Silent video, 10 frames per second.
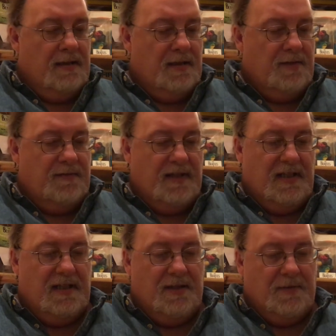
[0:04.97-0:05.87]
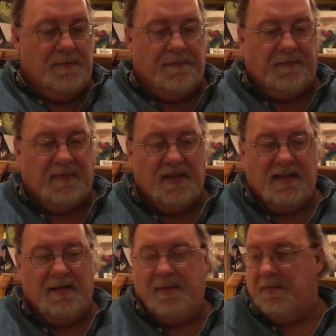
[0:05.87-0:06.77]
Another video. This
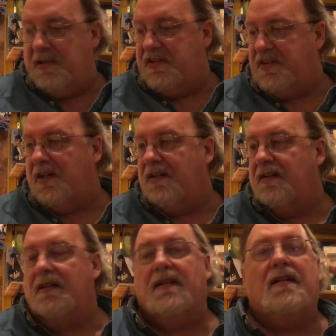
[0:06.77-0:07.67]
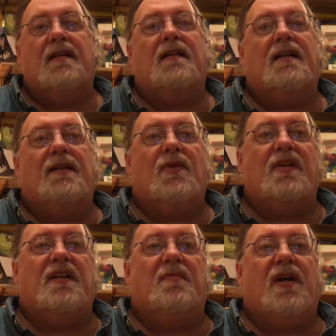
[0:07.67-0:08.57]
time I'm going to start, I won't
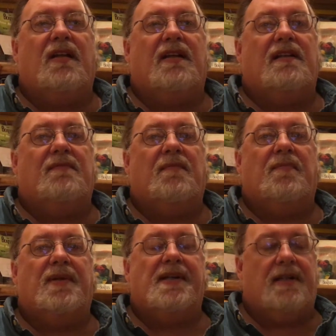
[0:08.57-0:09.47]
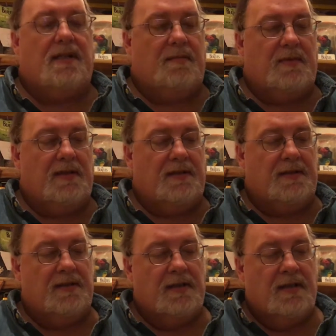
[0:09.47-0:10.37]
get them all in, but I'm going to
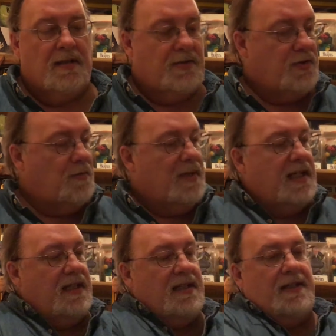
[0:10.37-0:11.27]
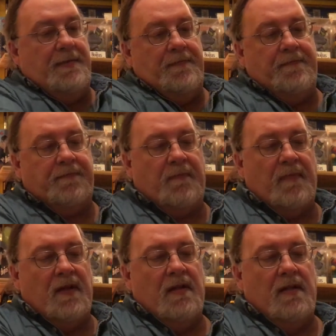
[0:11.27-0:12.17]
show my
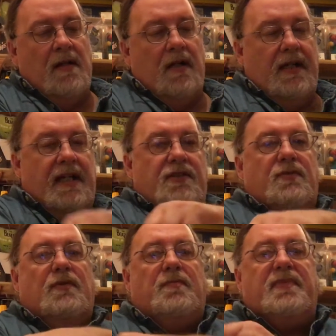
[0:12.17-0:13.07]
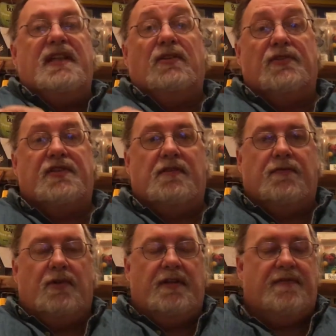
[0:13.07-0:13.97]
actual Beatles
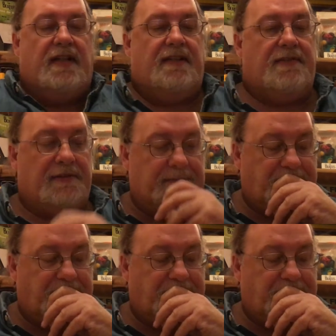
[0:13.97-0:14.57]
45s.